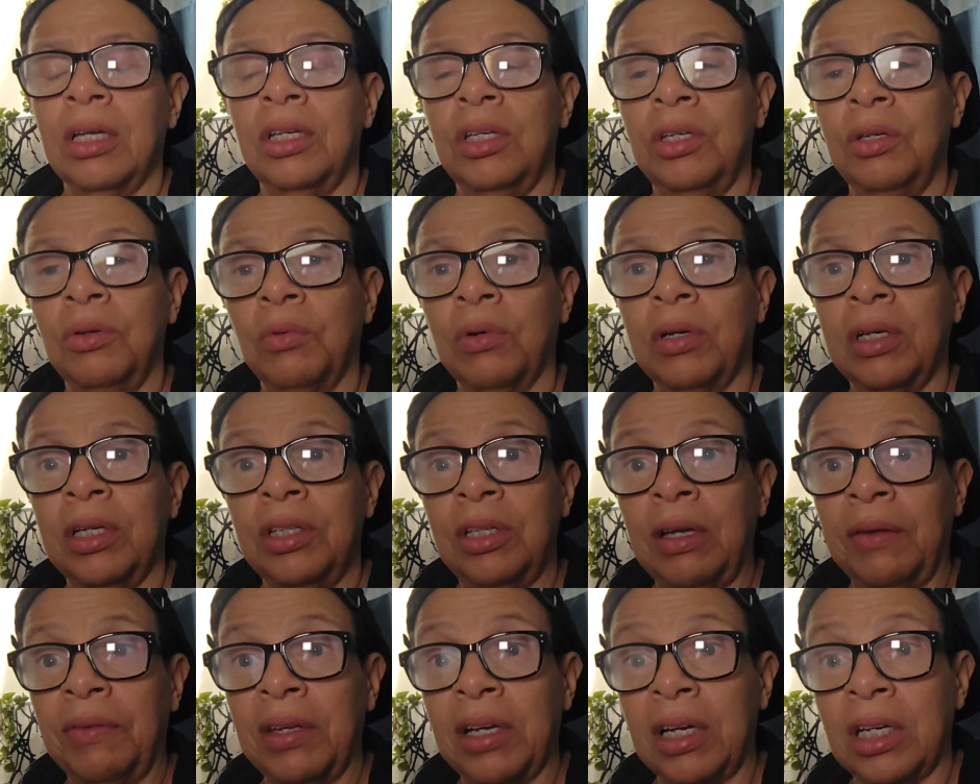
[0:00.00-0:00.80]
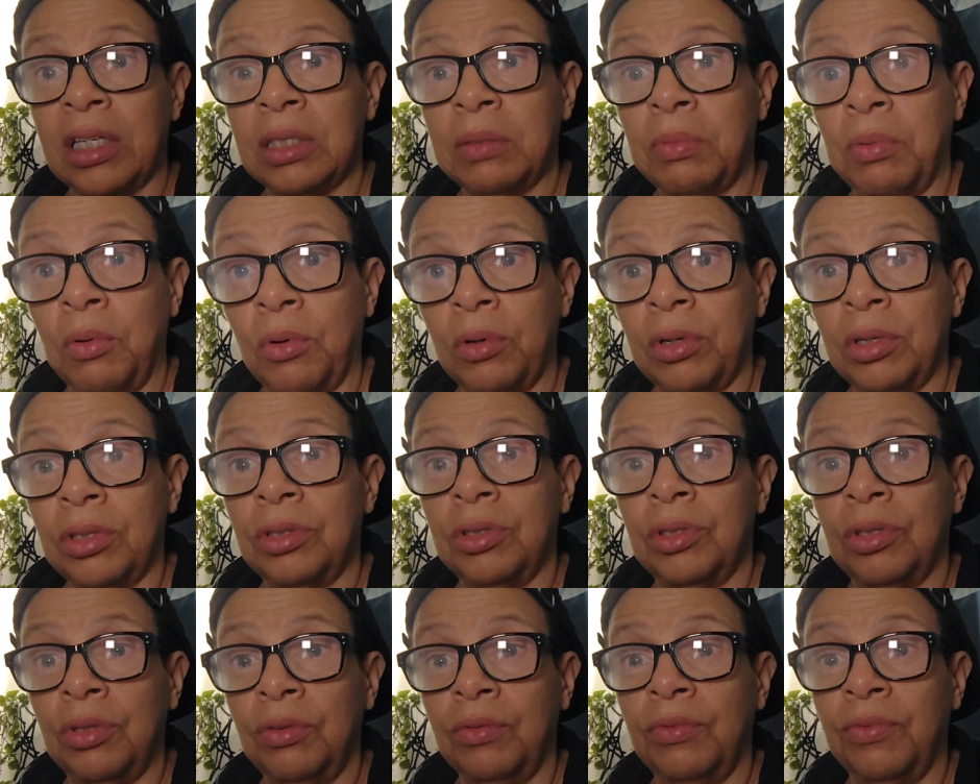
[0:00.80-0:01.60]
you have to export
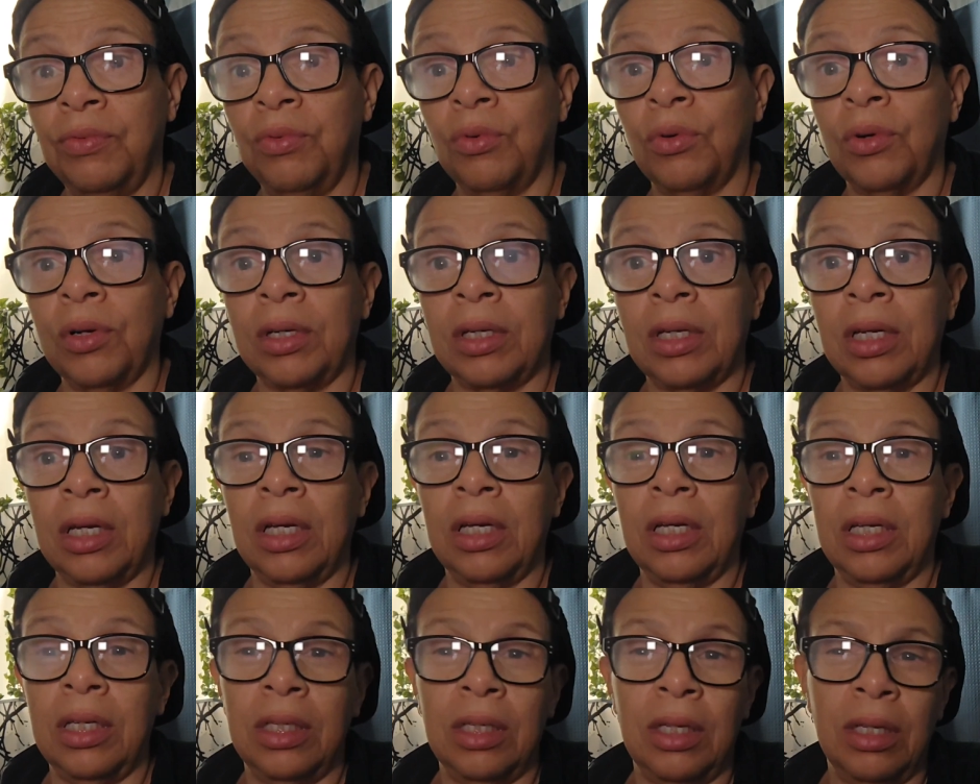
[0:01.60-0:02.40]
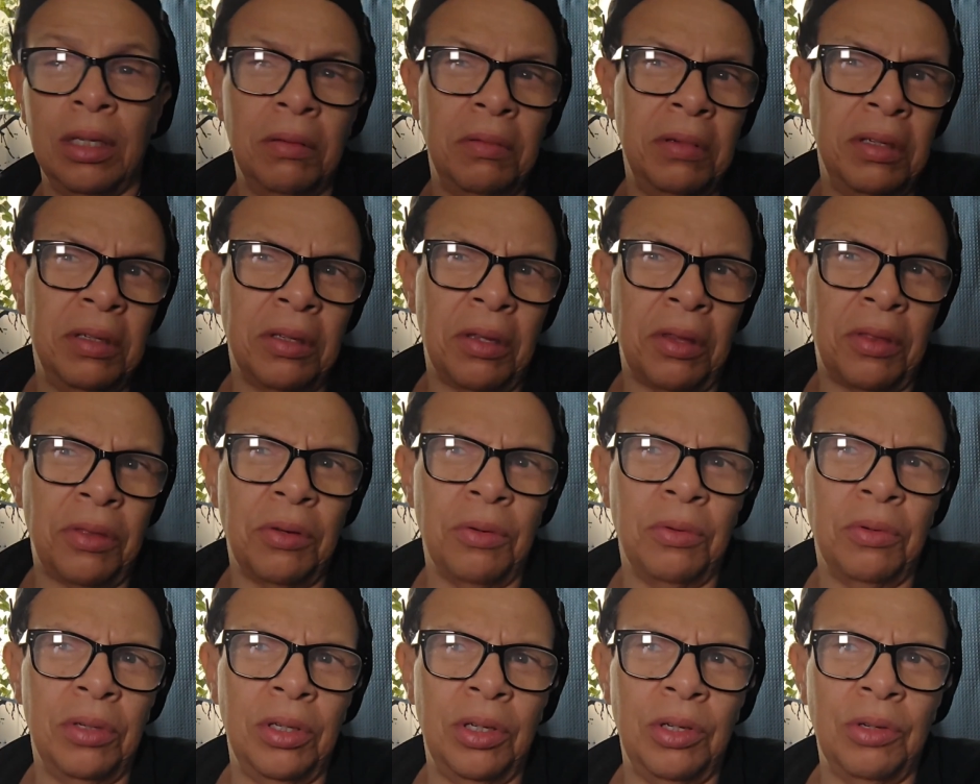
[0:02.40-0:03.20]
it to 4K, either
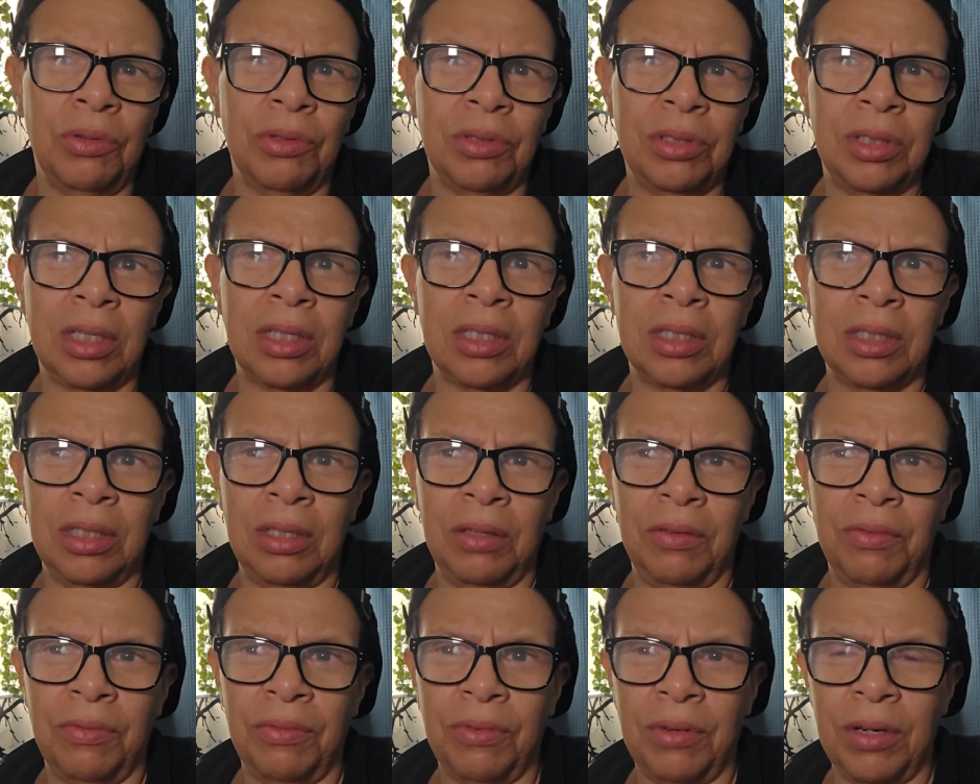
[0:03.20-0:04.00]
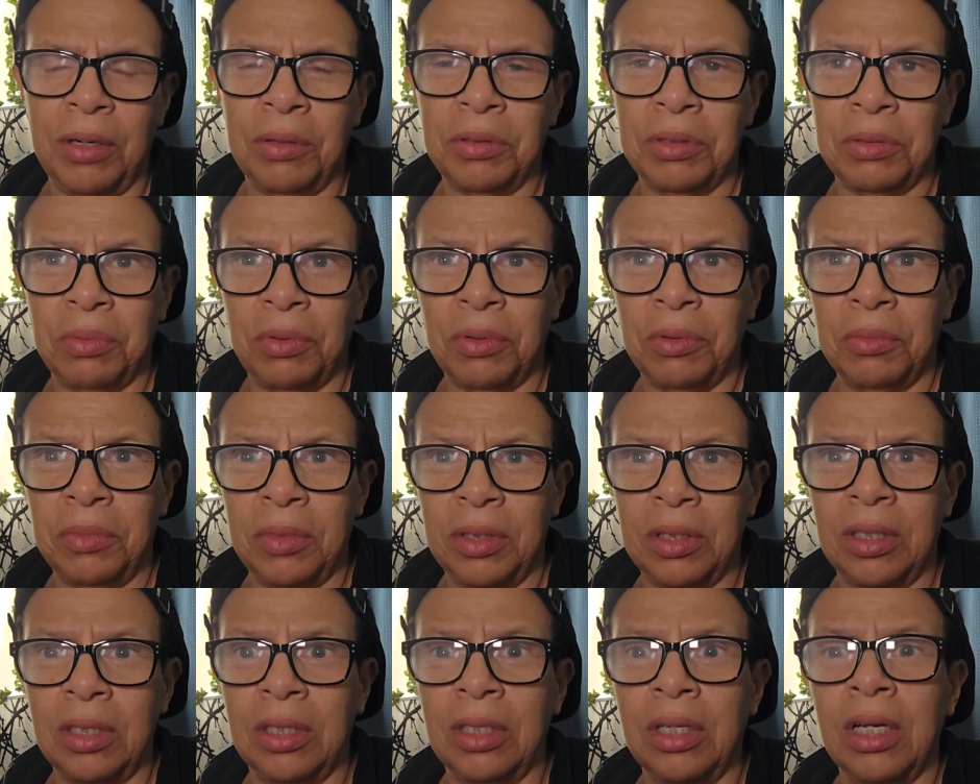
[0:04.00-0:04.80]
30 or 60 frames per
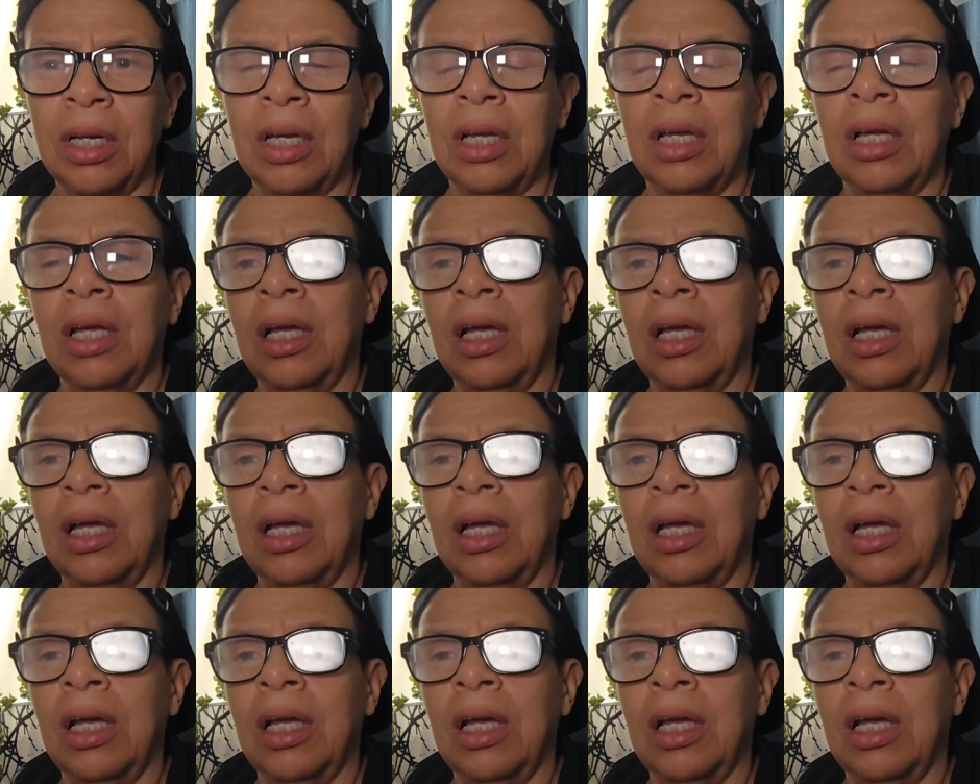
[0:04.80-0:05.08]
minute.